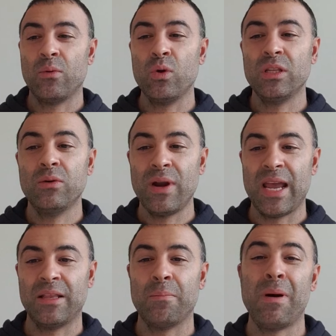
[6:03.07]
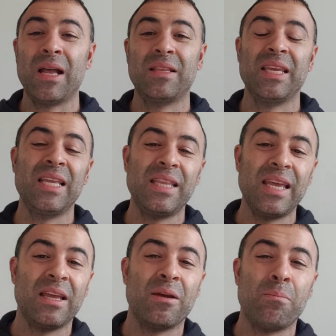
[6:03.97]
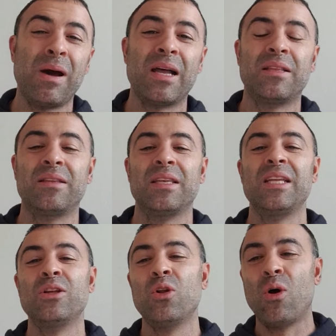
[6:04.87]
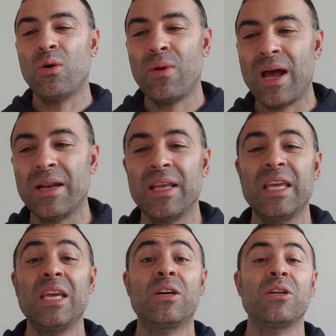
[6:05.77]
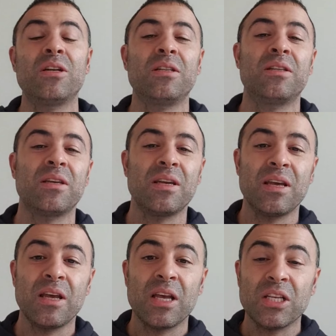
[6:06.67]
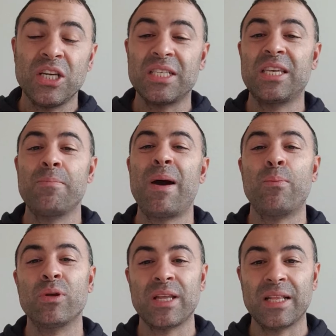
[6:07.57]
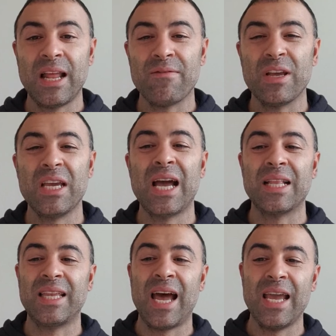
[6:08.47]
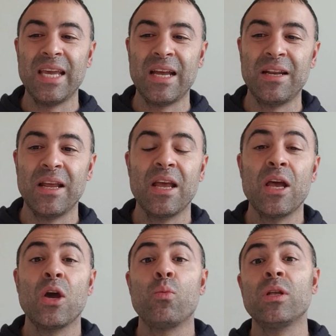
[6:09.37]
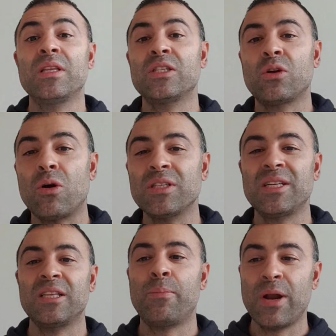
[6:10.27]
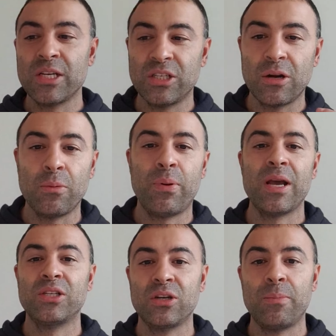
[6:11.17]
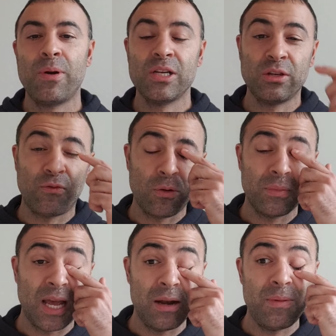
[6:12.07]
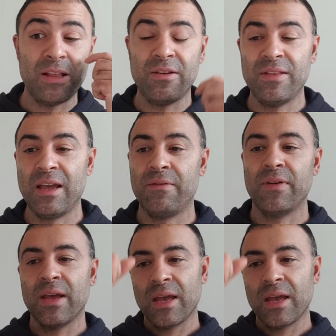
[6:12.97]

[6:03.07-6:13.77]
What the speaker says: with great, but in the long run he couldn't just keep up with that level. He got tired with this constant pressure from Daniel Medvedev,